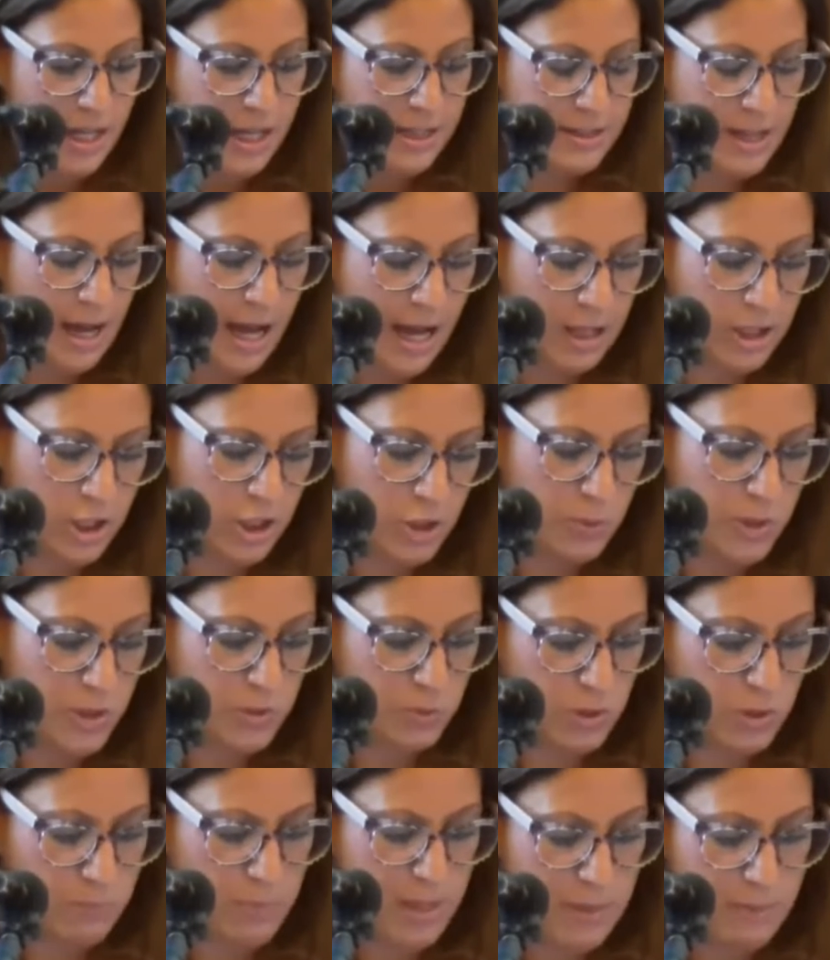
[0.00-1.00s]
Tyler was
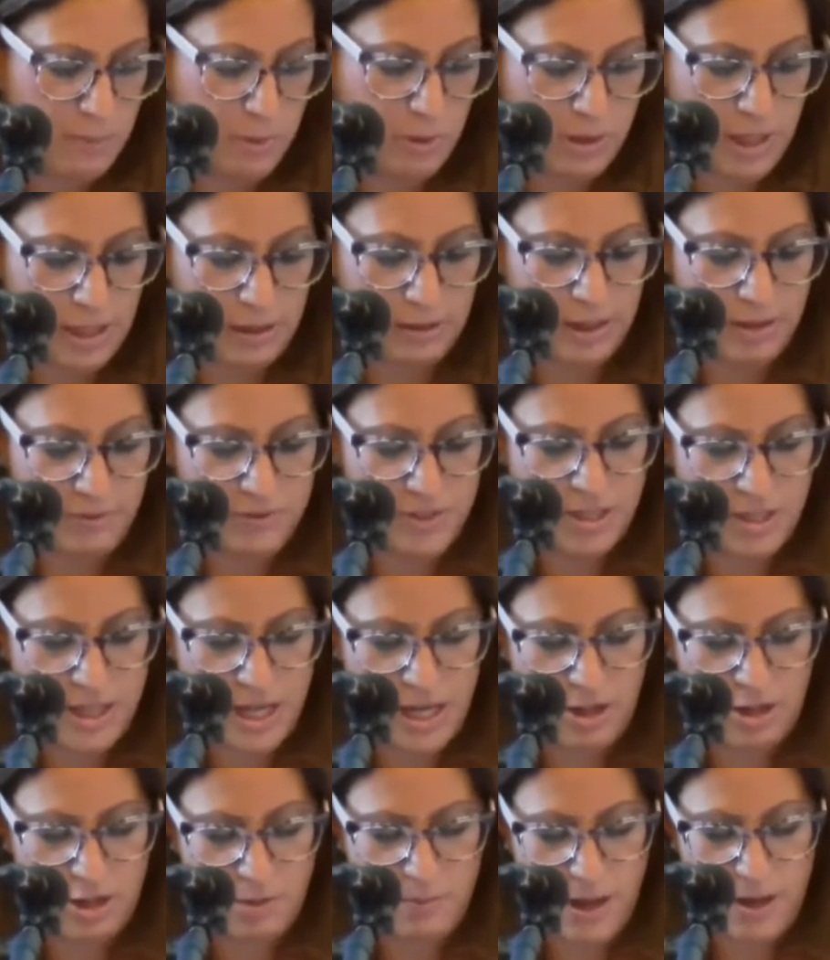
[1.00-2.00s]
with people that loved and
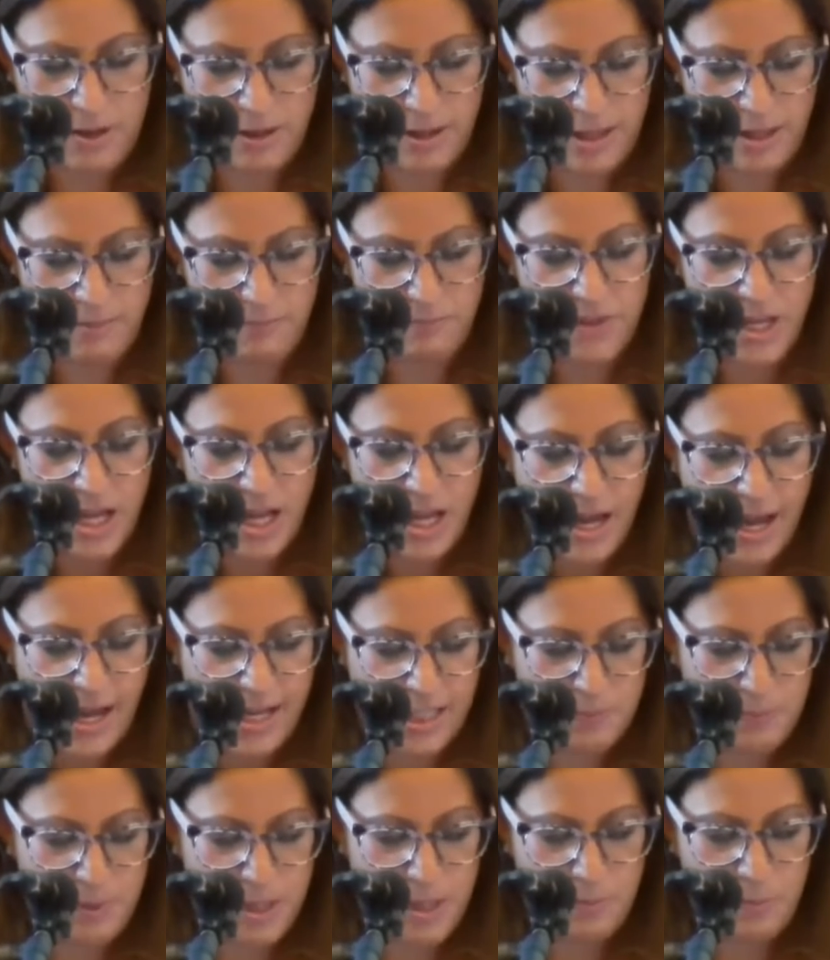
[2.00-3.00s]
cared about him, as
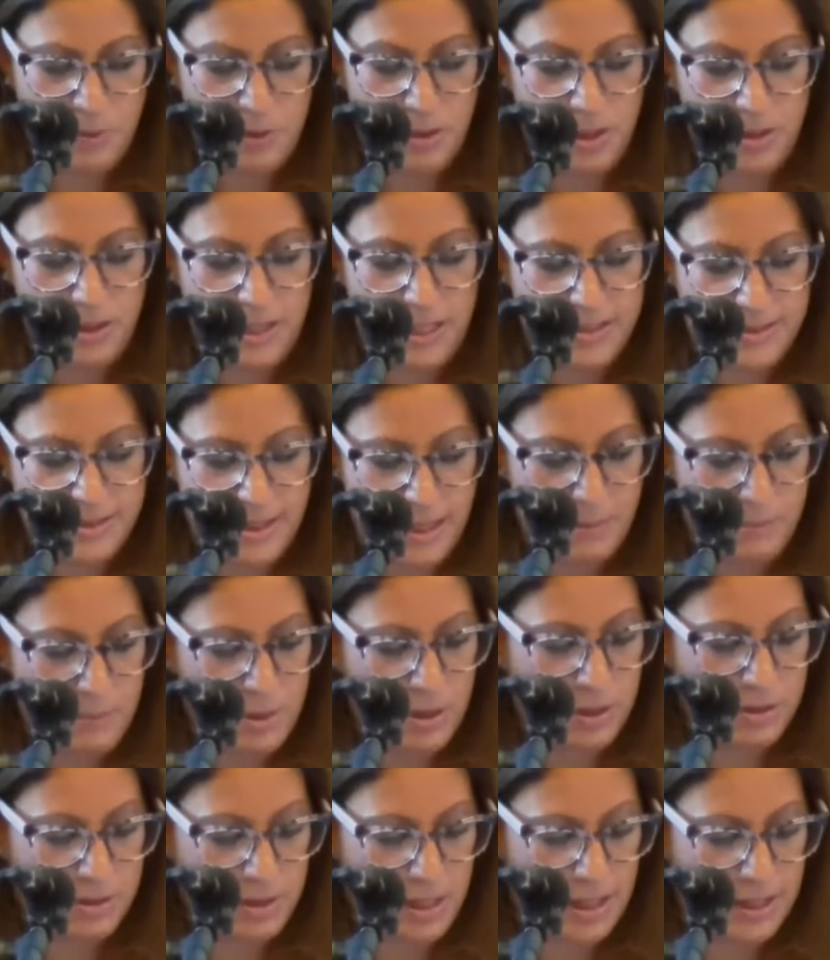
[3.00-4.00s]
people in these same
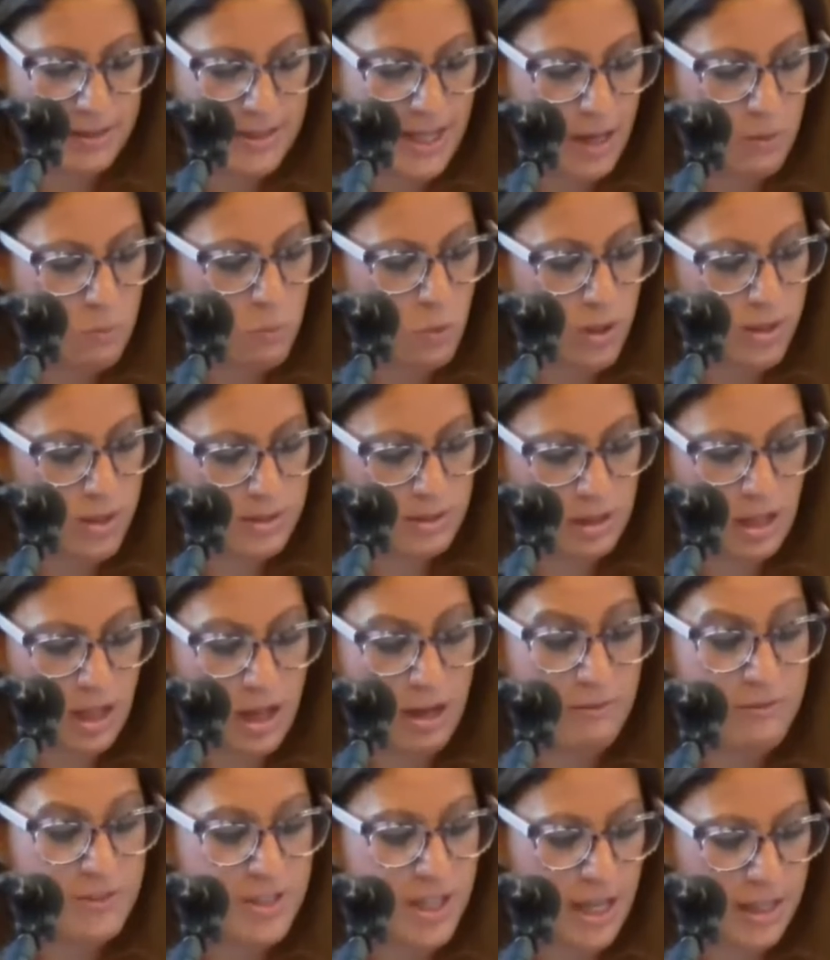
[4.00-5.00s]
buildings had once
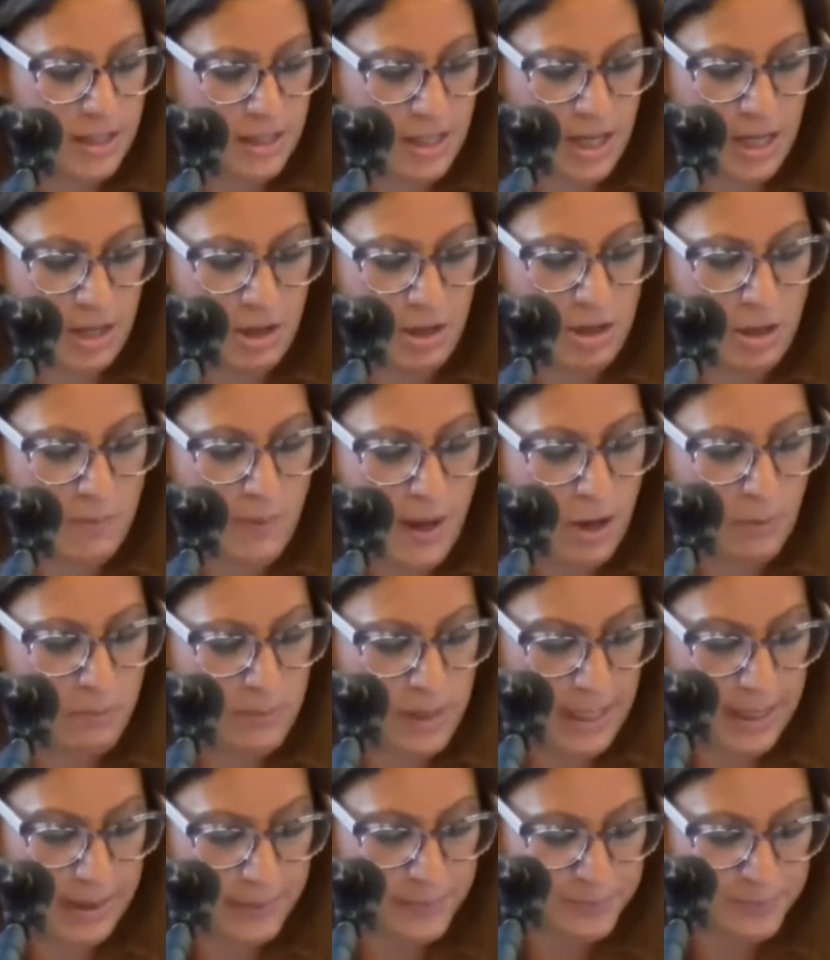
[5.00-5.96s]
loved and cared about me.